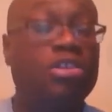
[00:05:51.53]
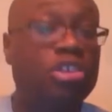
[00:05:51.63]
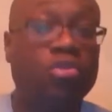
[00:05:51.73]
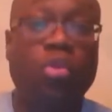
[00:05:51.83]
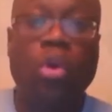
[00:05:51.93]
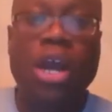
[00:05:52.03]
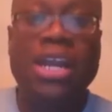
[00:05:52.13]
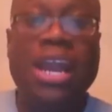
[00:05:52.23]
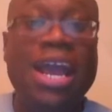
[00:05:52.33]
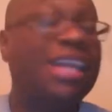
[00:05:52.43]
It's just more
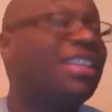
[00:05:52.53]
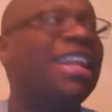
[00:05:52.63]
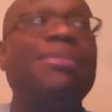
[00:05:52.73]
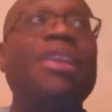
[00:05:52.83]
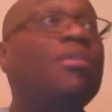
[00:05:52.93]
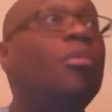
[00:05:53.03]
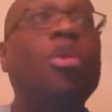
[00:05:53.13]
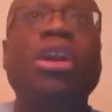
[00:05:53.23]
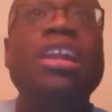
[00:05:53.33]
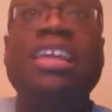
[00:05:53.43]

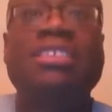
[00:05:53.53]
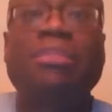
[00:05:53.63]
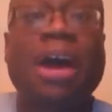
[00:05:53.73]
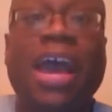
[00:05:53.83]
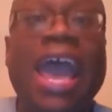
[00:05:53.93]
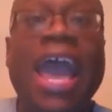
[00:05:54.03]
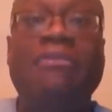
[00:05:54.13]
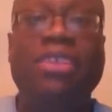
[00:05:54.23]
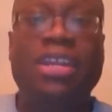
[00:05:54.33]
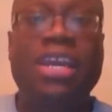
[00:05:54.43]
or less about a
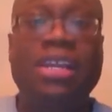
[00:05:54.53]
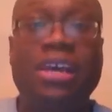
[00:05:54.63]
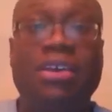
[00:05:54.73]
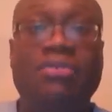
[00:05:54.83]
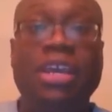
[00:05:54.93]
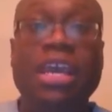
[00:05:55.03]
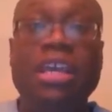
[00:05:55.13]
half a day left.